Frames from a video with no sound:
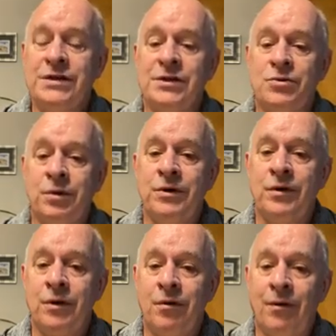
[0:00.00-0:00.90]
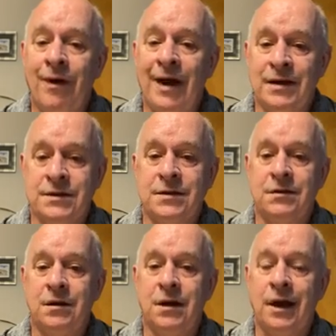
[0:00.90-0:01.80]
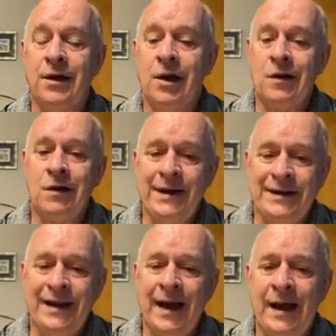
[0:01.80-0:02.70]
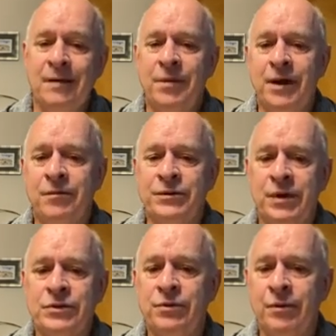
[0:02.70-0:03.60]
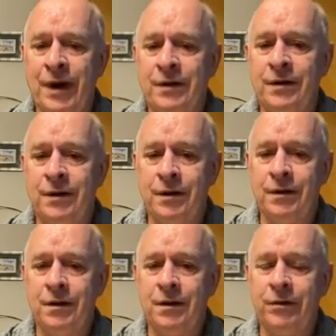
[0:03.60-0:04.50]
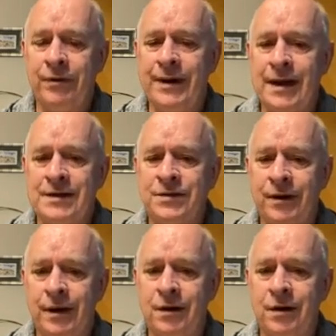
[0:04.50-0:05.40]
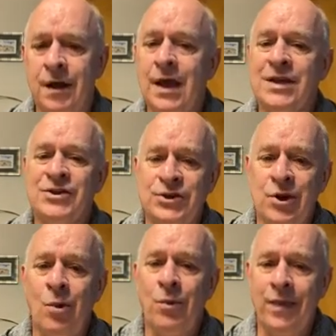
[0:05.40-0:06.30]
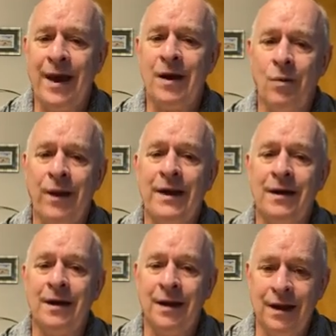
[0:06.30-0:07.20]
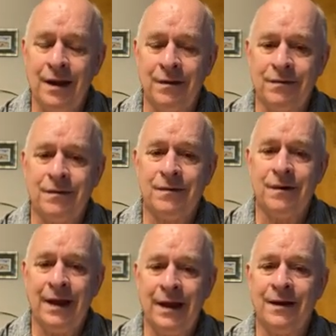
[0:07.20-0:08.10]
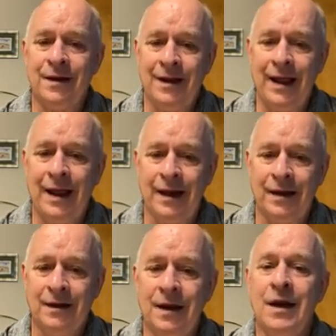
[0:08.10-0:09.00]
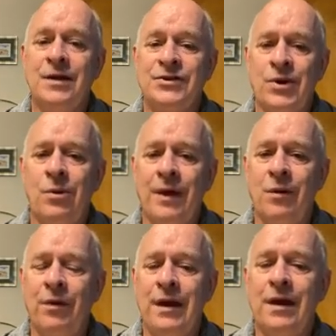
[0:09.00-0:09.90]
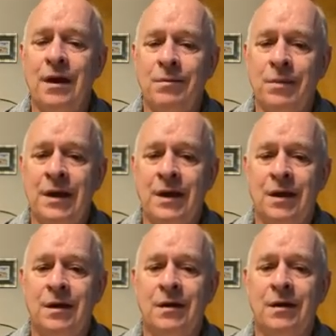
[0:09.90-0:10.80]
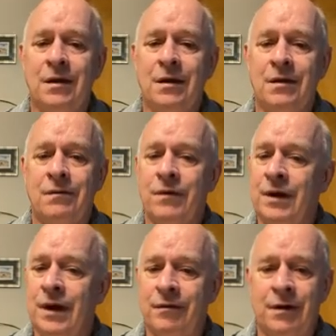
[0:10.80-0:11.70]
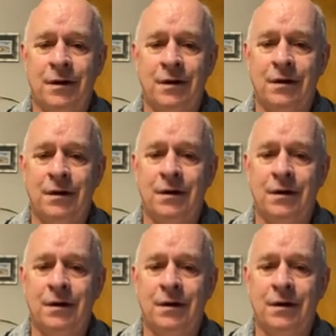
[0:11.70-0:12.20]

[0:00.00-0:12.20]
Jesus went to the cross and not only died, but he was resurrected 3 days later so that we can live in the light, so that we can be forgiven.